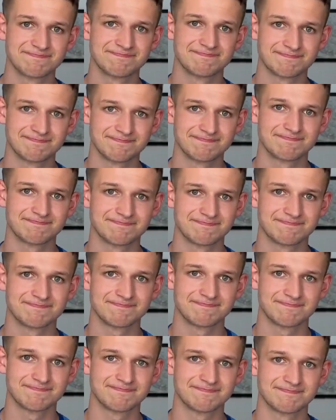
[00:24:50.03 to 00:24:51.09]

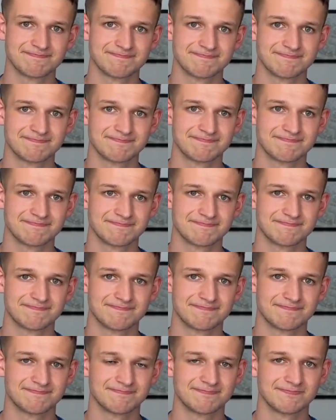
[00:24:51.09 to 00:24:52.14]

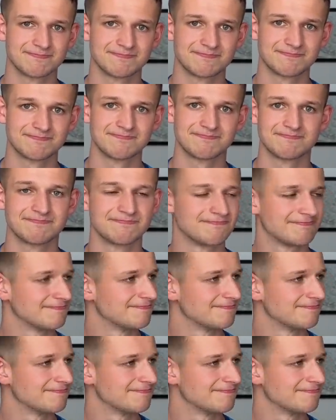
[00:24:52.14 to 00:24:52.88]
No words are spoken by the person on screen.